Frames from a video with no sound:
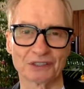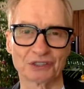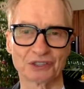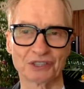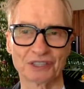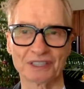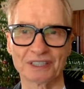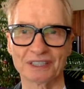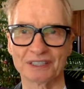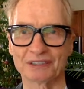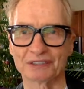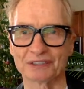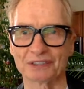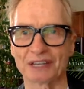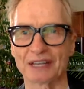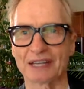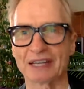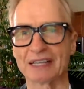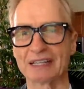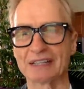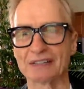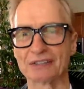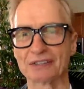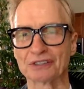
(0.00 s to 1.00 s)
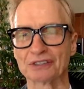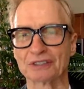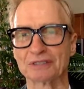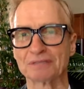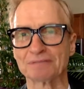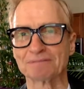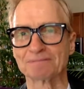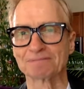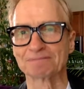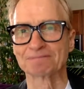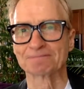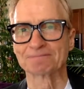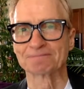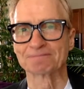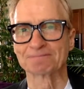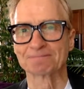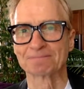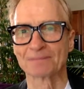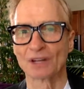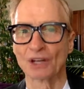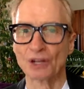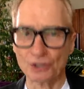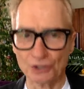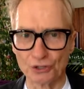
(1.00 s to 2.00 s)
She is as
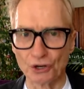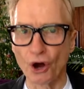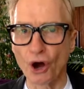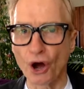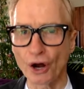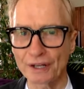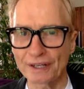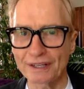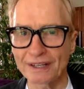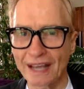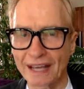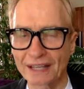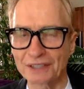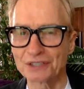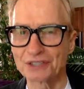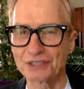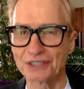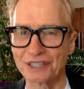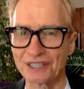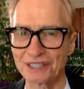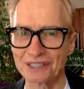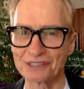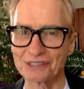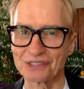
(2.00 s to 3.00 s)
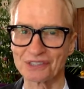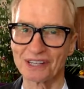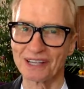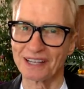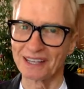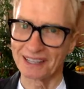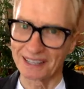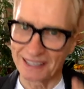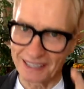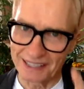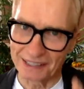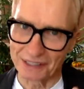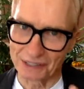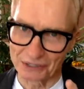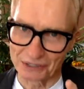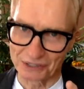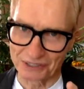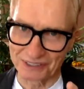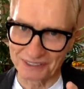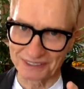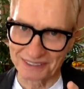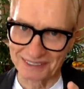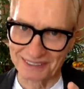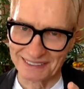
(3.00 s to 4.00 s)
naughty as she is
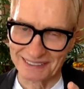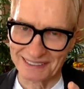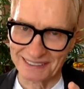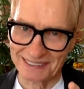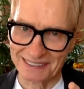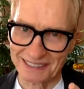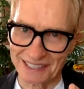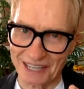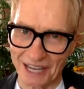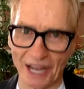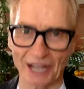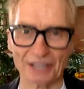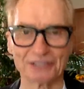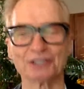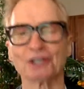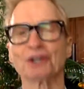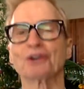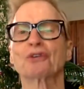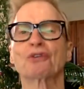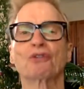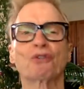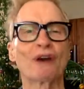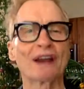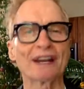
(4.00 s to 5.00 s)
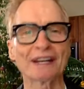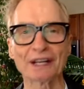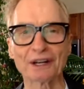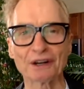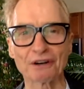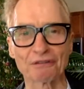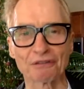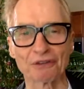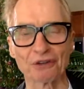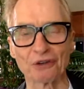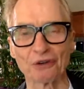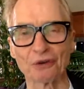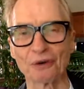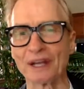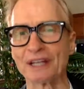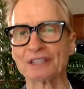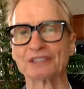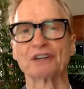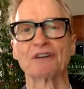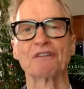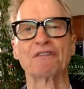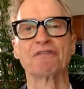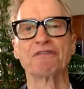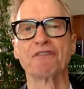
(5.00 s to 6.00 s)
innocent. It's a great interview. It's
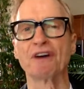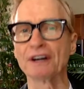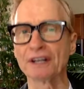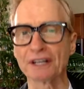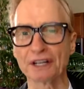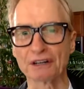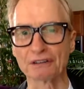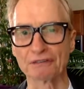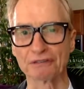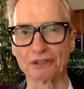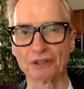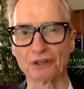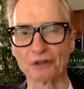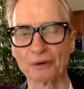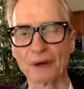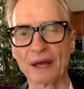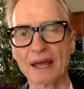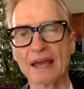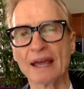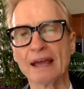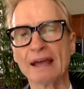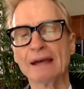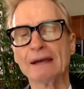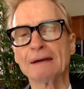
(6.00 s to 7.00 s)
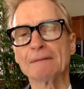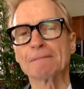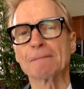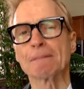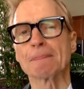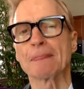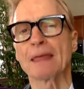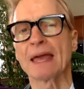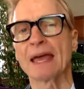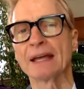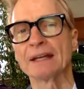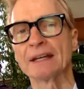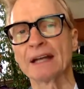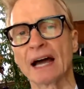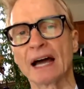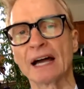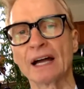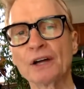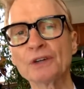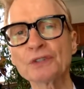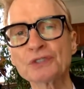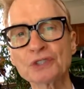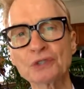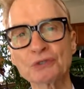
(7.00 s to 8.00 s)
a fun interview. And I
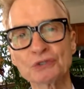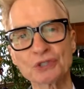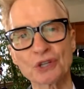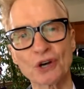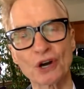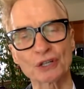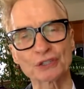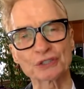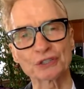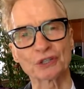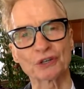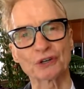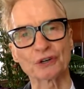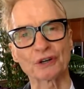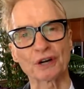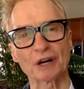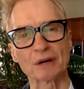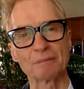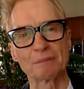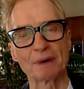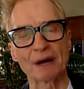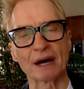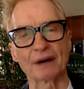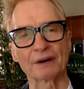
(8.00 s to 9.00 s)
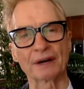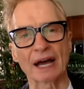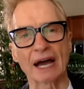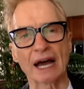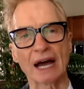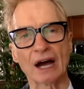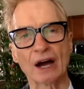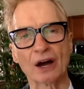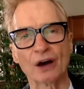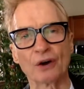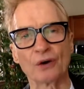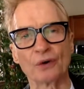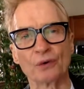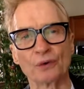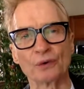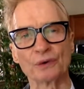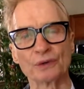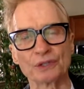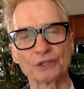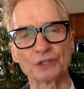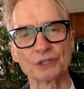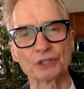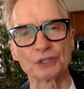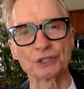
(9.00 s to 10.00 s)
also talked to her about how
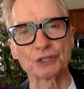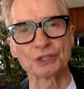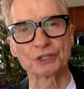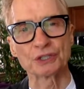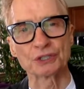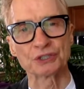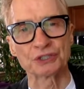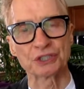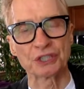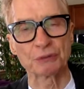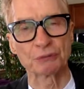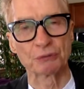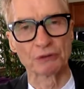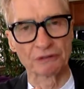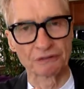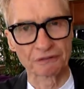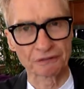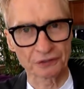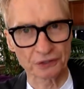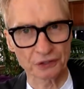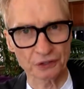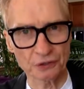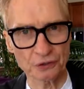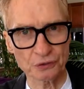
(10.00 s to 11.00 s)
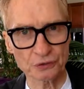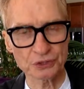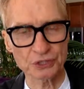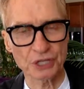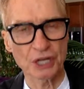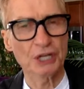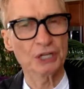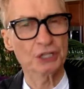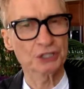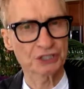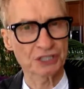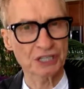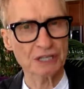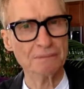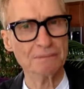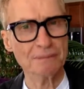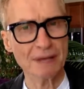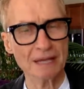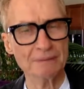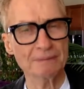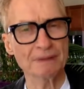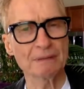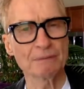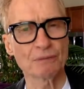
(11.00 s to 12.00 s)
she refused. She
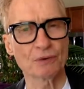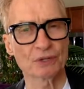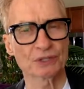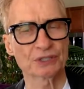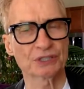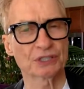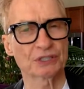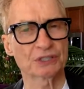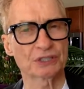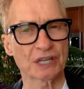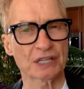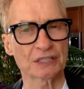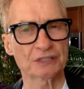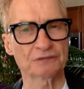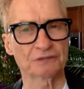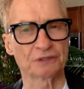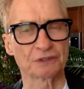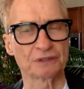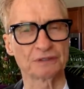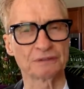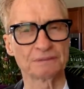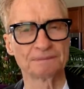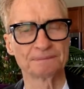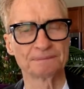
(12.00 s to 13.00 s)
may be more successful,